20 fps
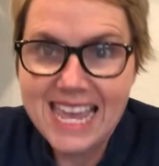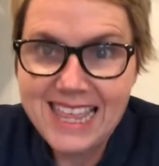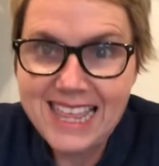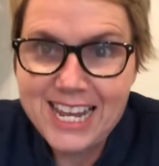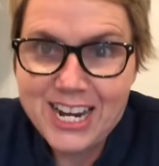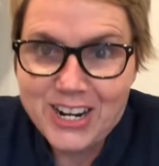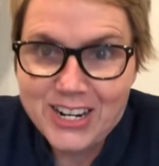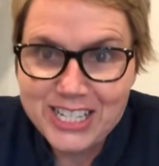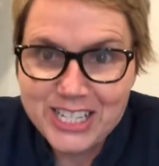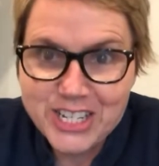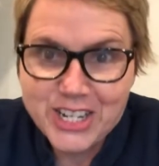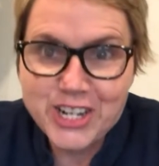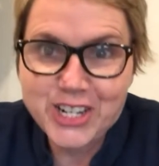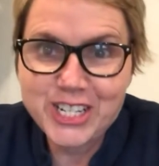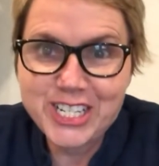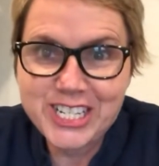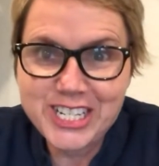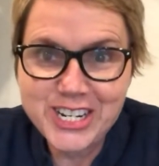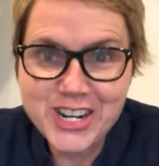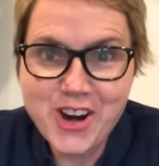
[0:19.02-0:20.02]
there, it's
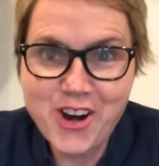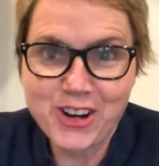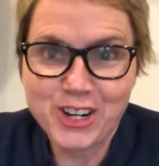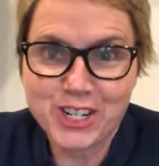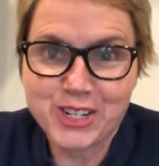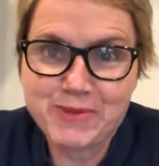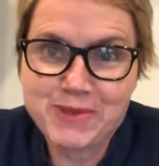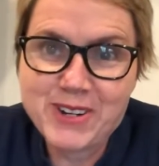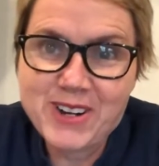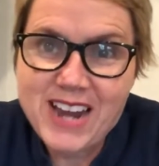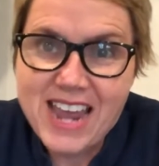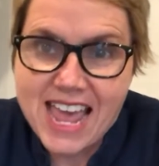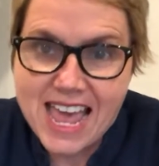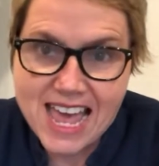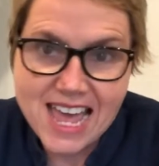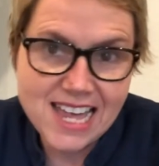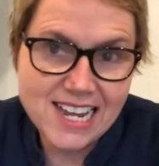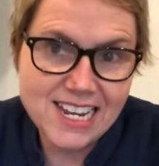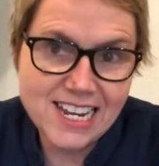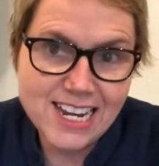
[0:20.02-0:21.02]
Kirsten Karchmer
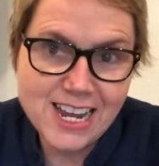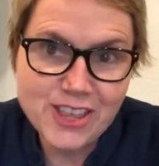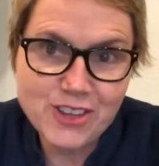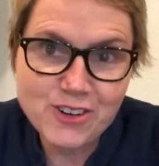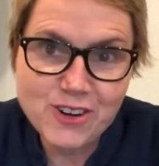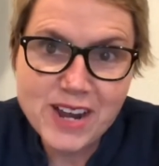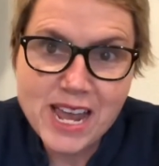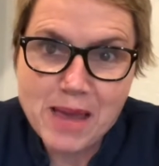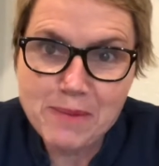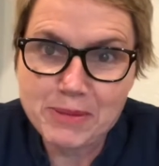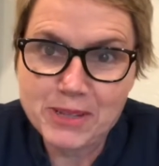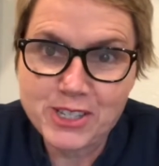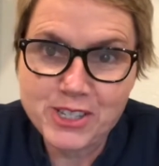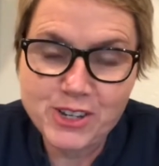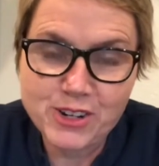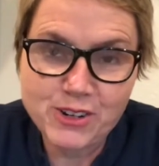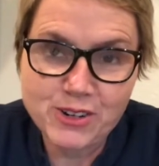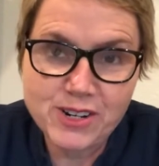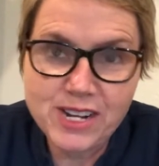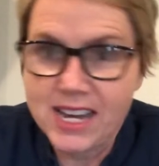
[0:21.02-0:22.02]
and another
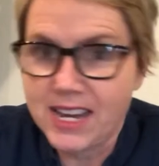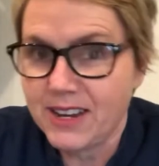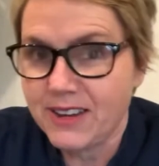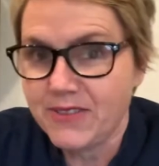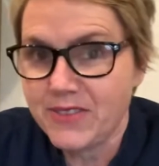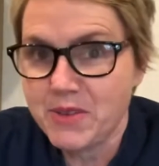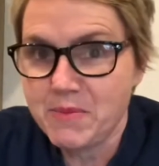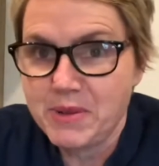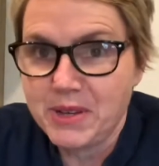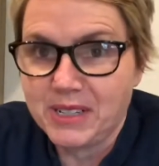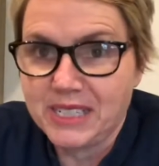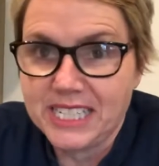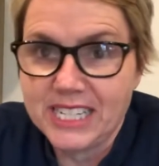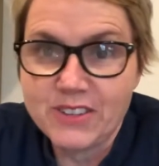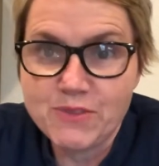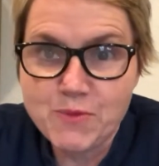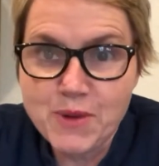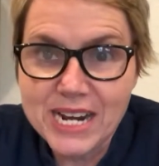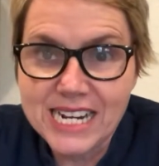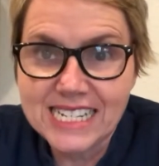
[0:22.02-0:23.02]
episode of The Building
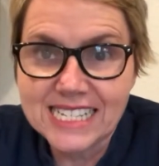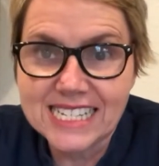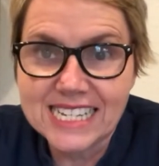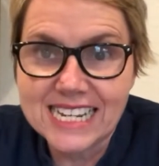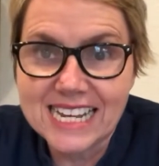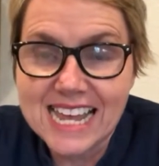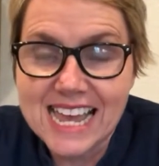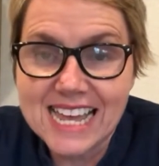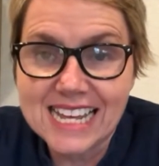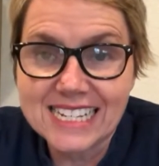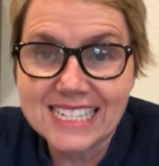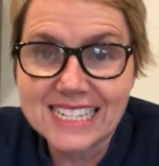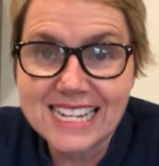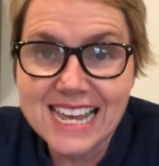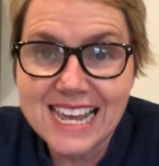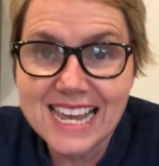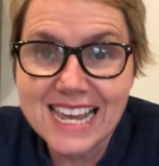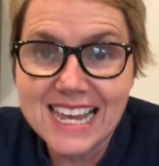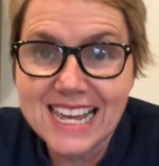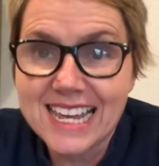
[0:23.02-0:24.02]
of Brazen. And
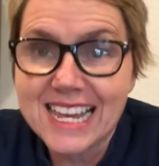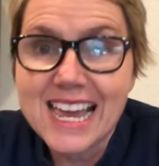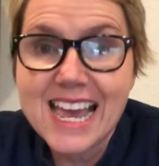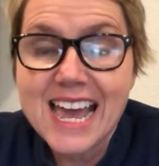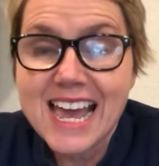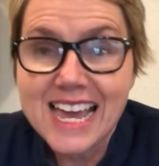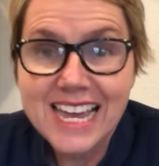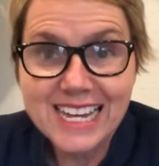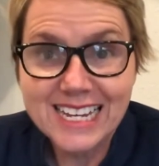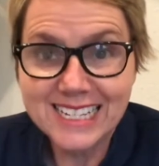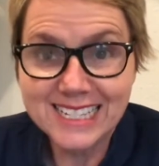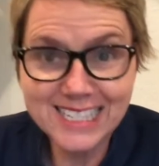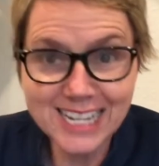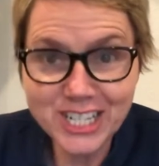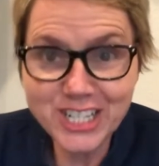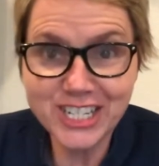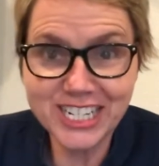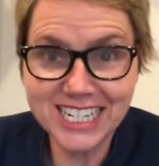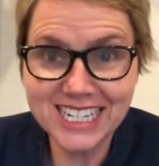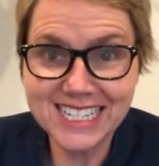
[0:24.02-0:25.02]
today is
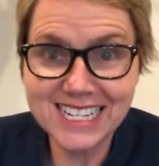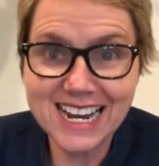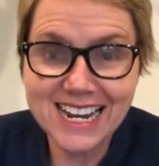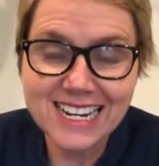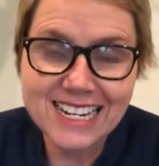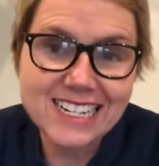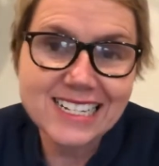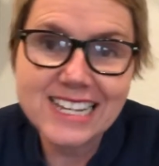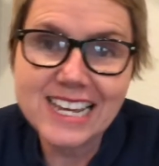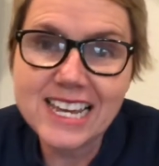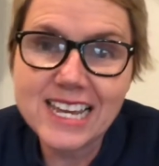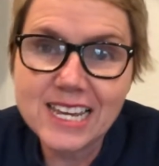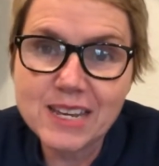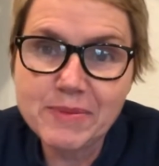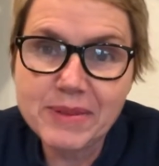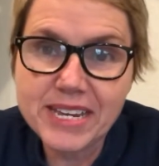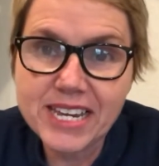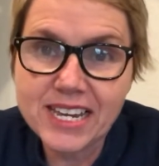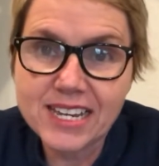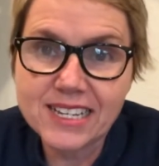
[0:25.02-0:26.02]
such an exciting day
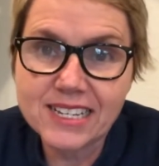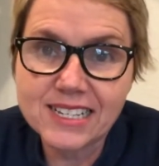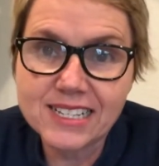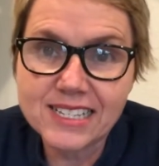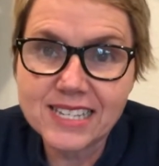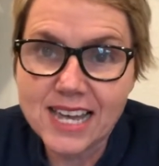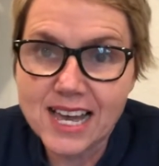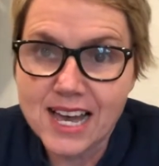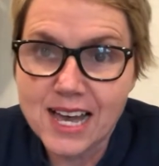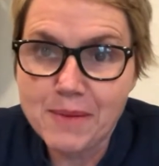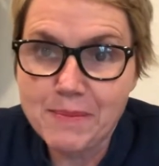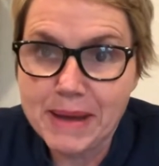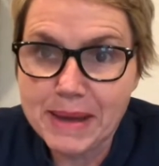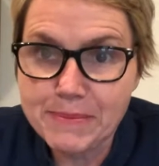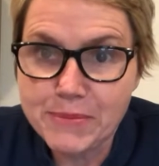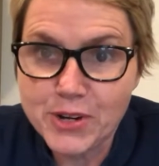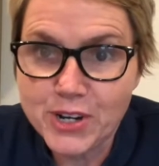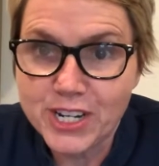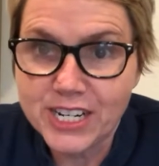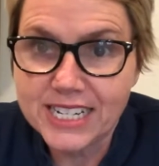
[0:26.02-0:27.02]
because my
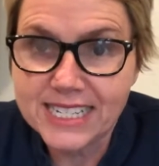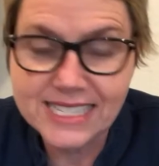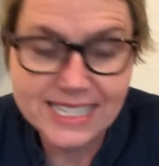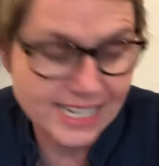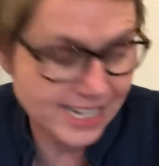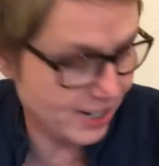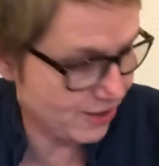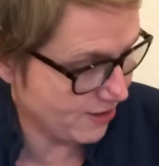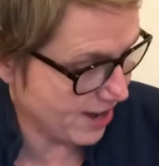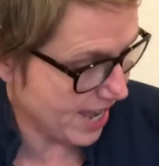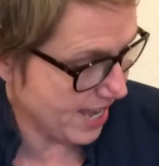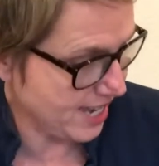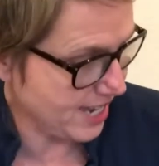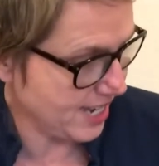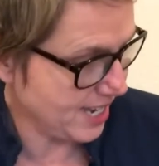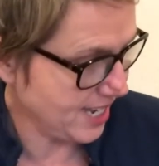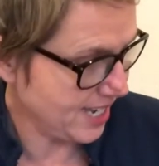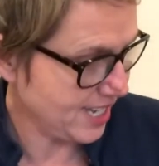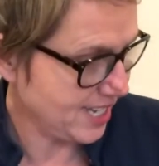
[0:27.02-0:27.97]
book, Seeing Red,